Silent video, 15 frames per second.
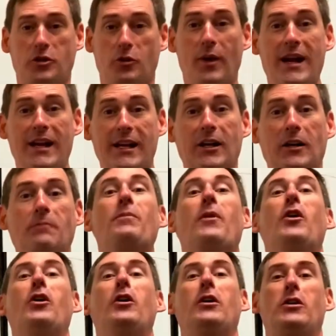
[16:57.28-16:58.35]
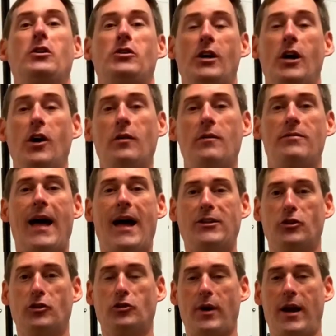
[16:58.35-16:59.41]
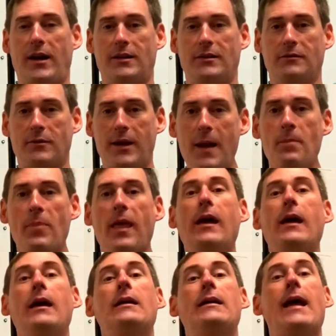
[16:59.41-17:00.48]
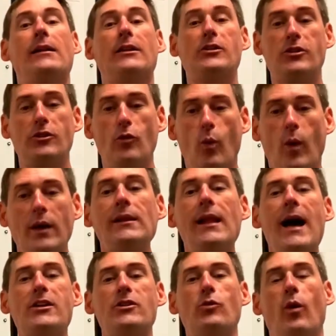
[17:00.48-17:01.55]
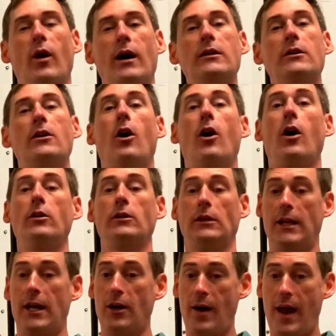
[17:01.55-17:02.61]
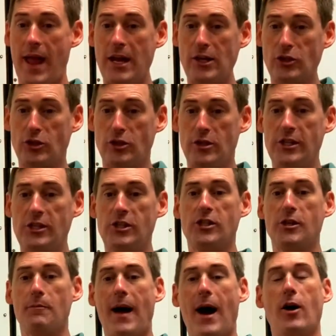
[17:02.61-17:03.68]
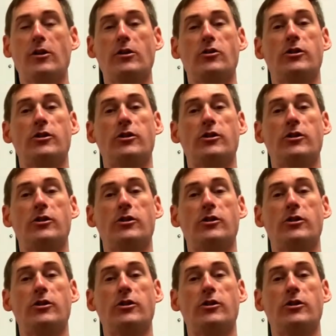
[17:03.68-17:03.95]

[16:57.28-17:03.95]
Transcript: great here. So that's your trick, okay? Now let's do one last one called letter H. This is about